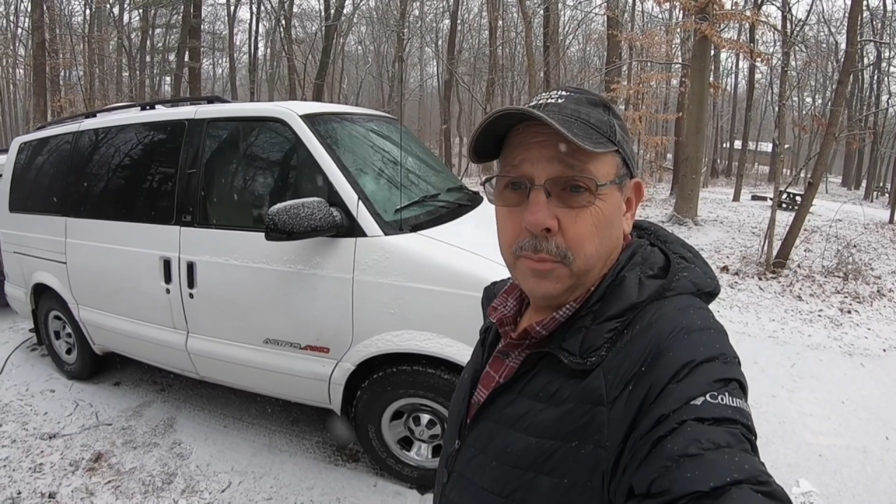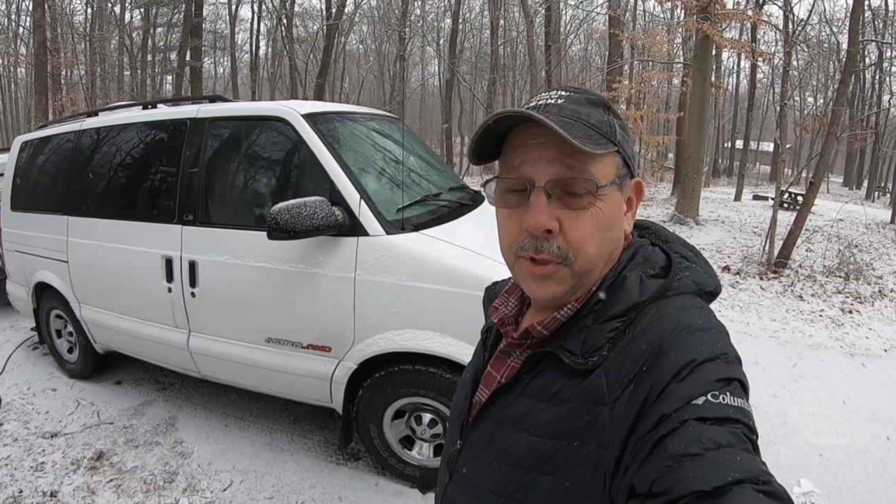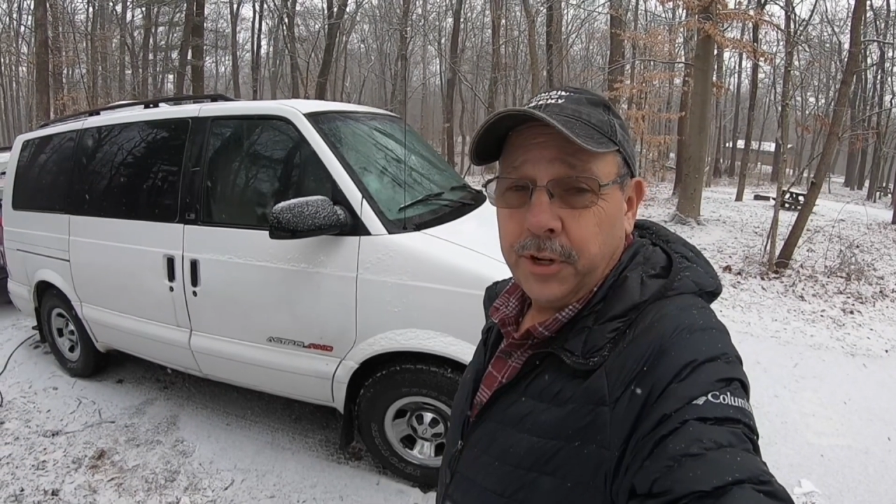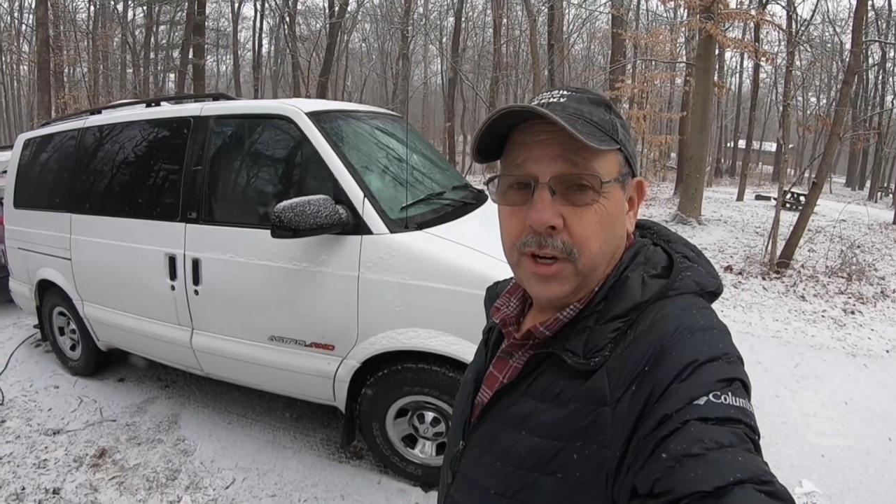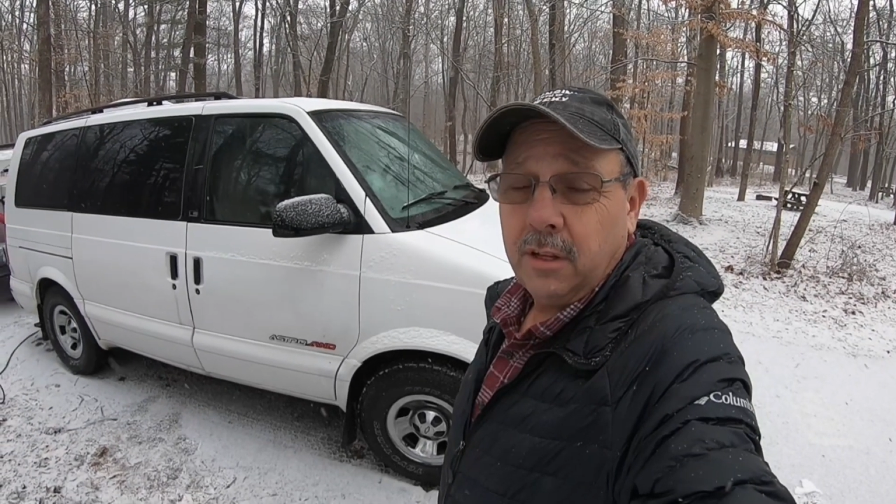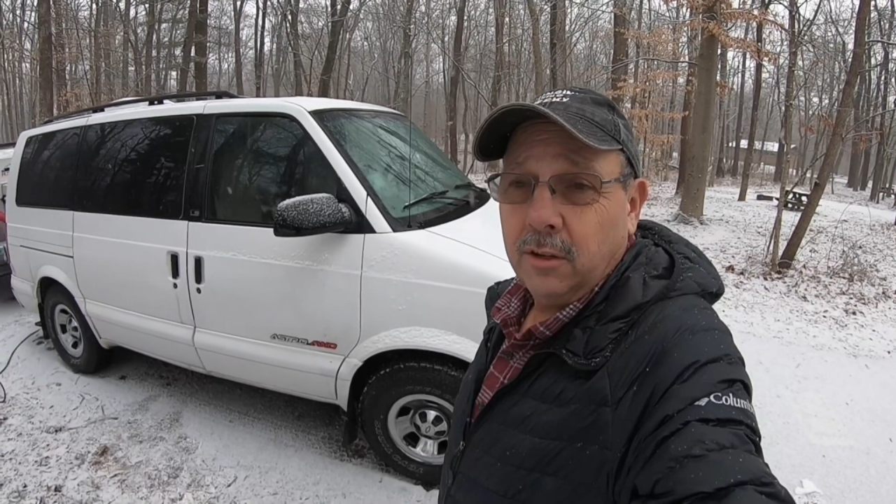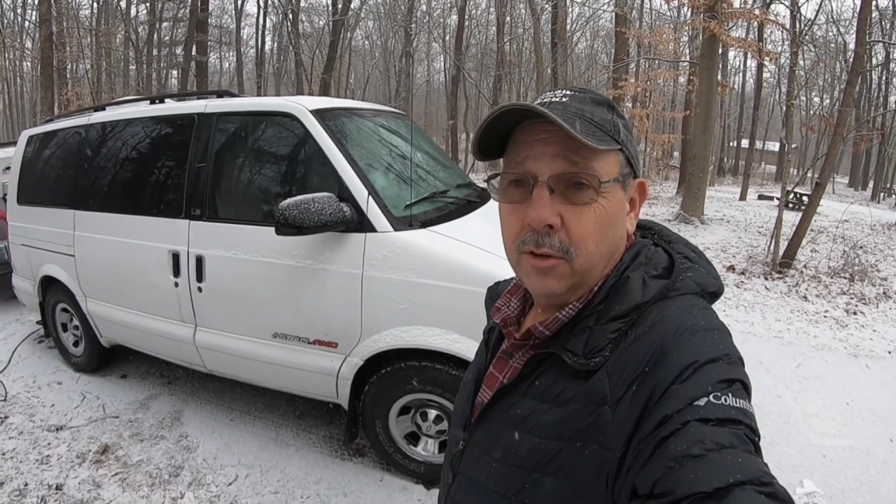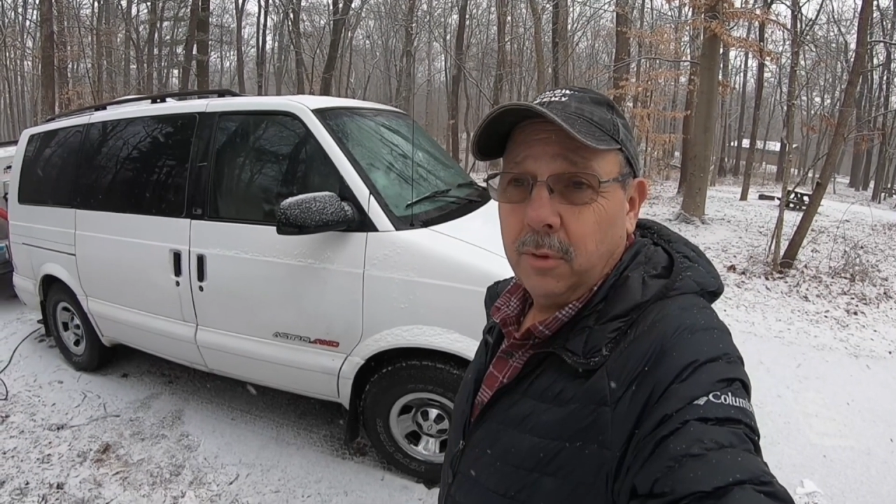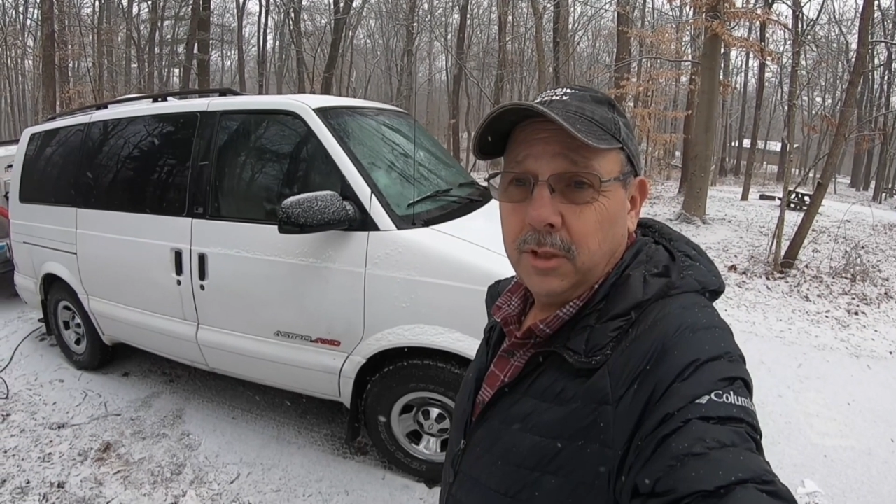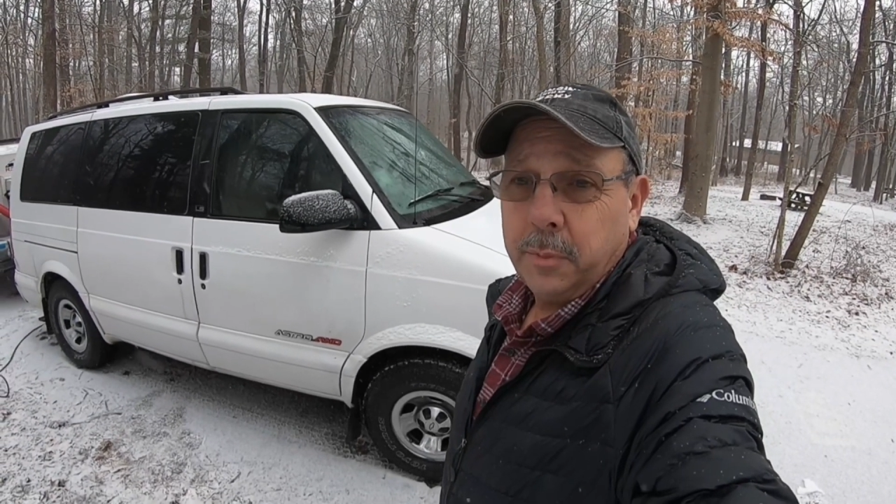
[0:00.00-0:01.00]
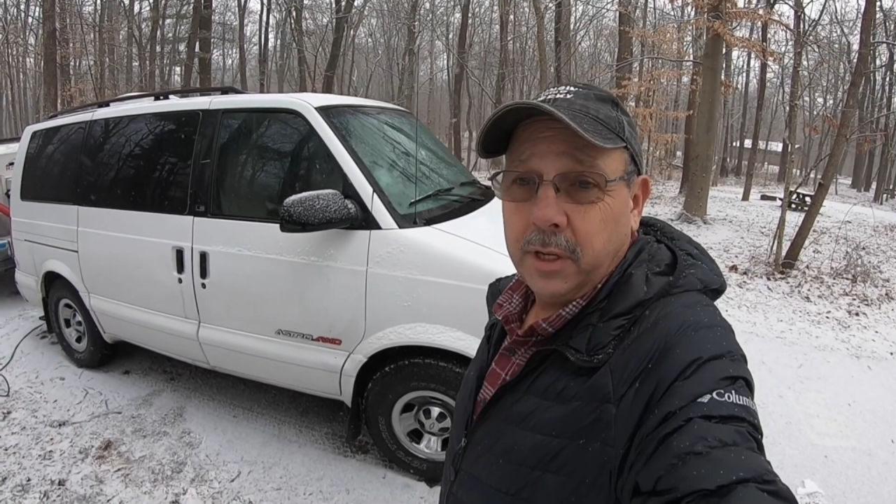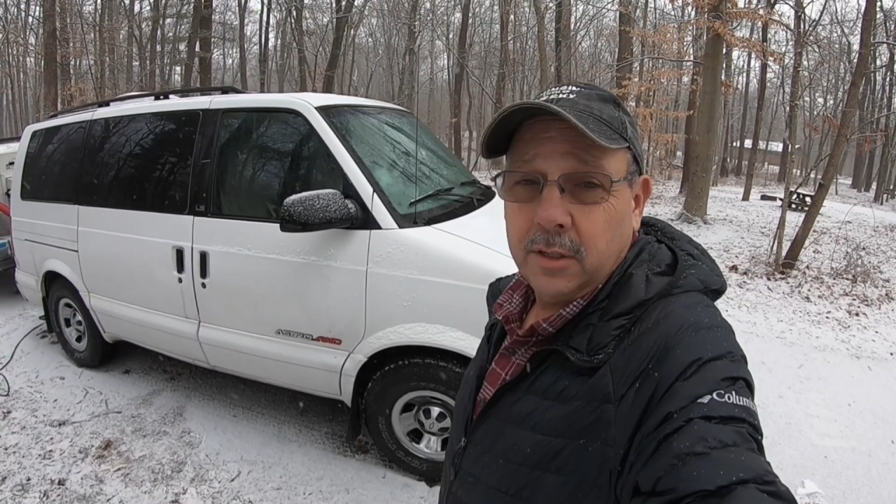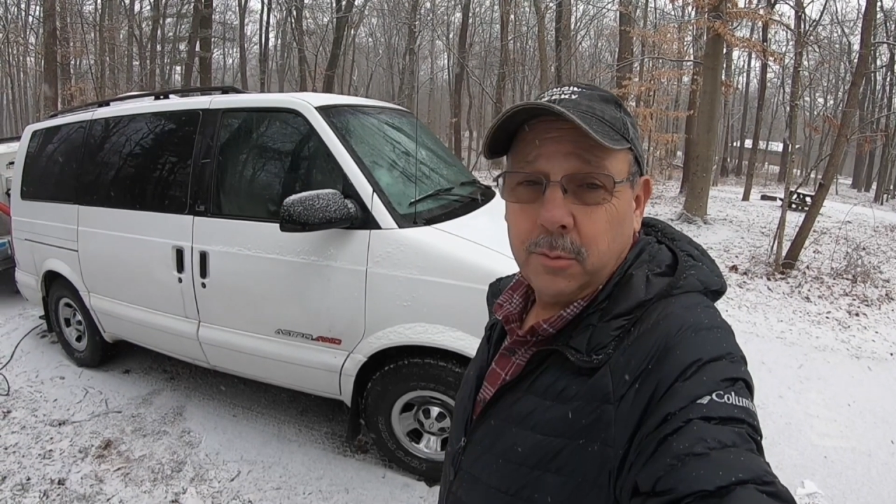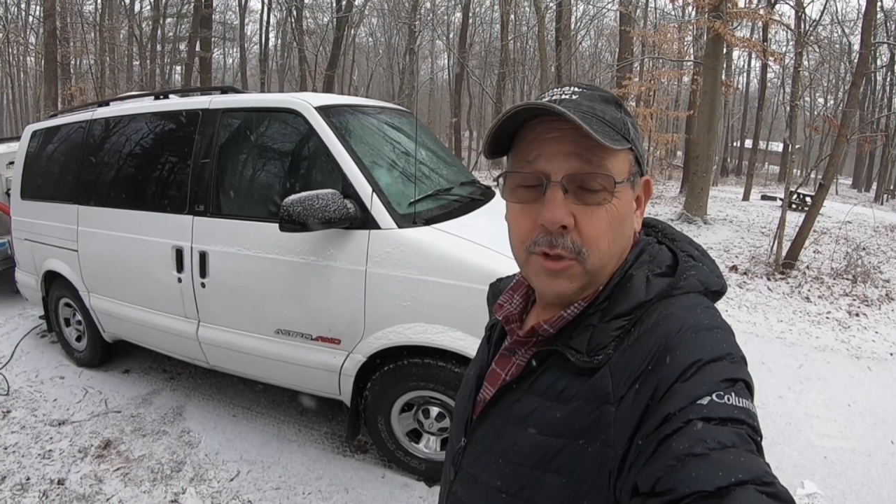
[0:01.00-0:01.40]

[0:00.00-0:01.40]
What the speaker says: in particular was because